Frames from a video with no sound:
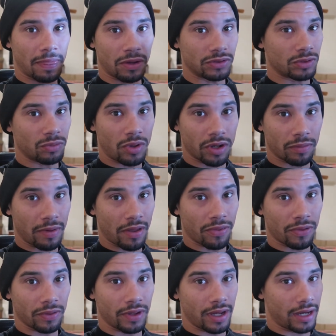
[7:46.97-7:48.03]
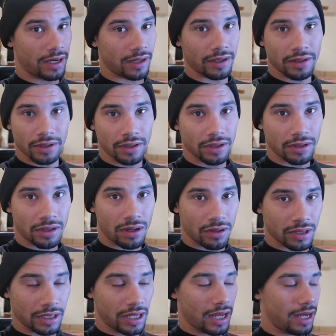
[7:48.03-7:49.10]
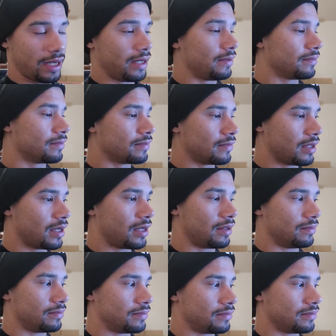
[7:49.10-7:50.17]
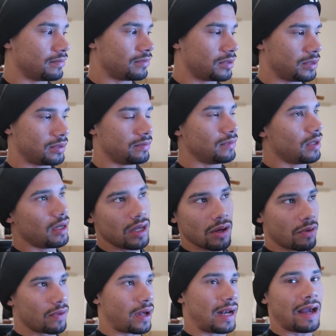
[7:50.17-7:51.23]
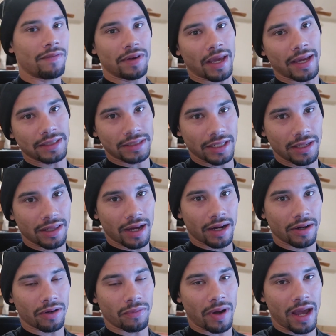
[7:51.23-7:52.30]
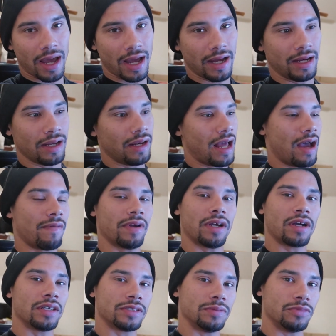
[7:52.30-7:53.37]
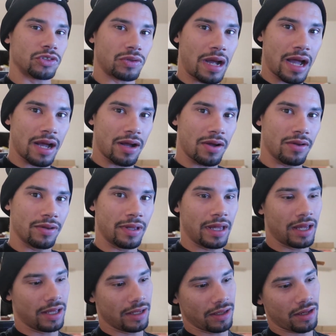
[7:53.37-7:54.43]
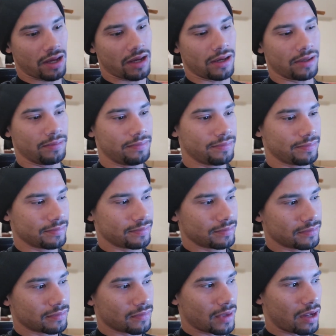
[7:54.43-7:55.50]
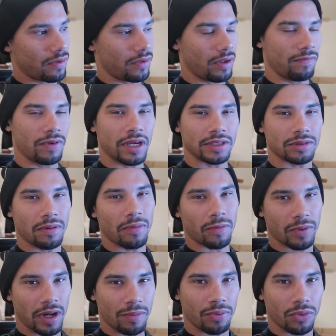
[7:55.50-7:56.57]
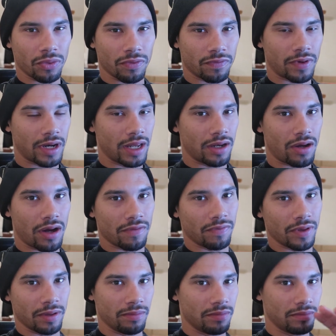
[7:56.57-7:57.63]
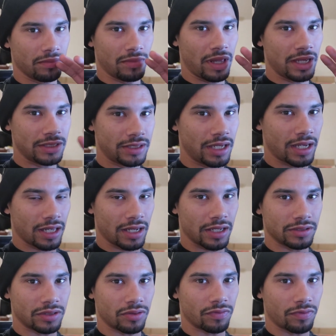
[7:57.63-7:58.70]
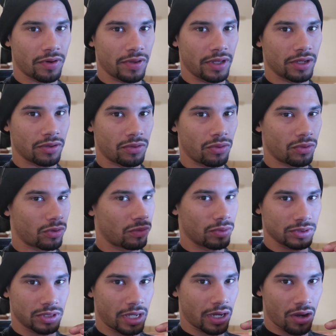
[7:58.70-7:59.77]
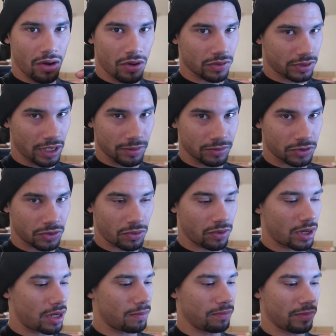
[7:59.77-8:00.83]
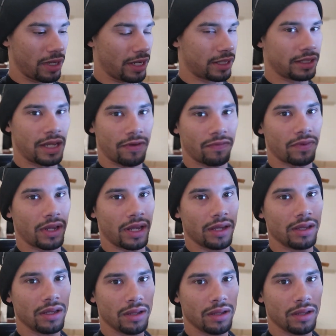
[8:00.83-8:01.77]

throw some water meth on there, call it a day. Um, but without having the A C there in a way, and then having a custom shroud and uh, everything. If you guys remember when I pulled the front end off, the A C condenser in front of the intercooler was like all types of tore up, like definitely